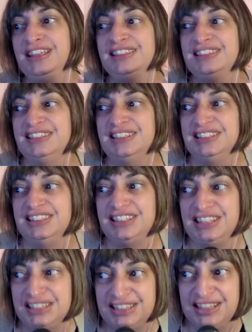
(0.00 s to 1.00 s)

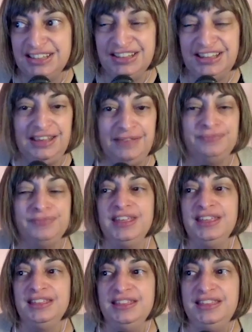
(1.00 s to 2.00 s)
statistically,
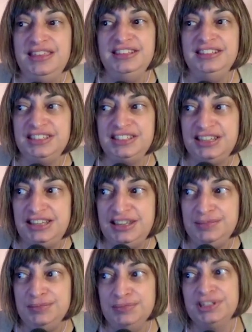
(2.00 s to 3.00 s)
these
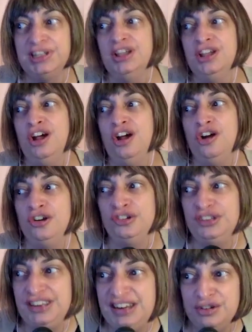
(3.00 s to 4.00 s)
teams are
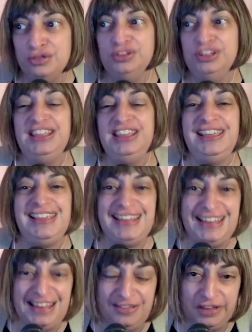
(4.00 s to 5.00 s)
nearly
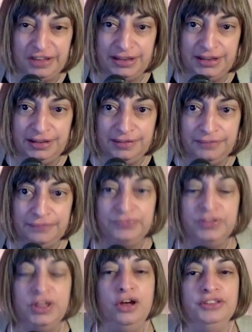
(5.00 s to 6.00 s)
even
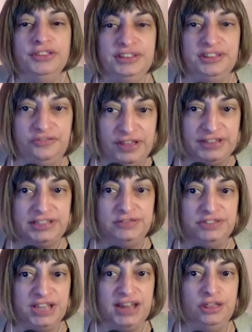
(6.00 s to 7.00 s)
on the defensive
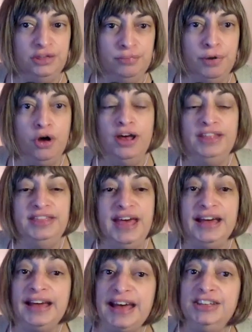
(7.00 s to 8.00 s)
side of the ball. And
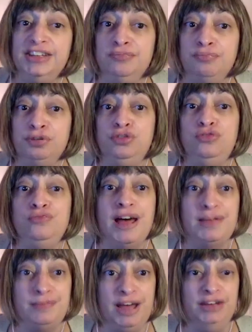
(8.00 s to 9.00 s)
that kind of blew
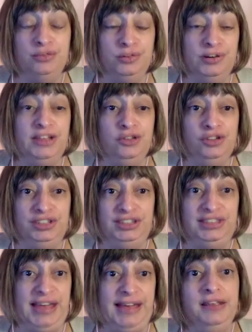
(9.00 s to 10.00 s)
my mind when I looked at
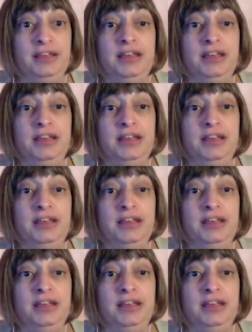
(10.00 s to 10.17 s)
that.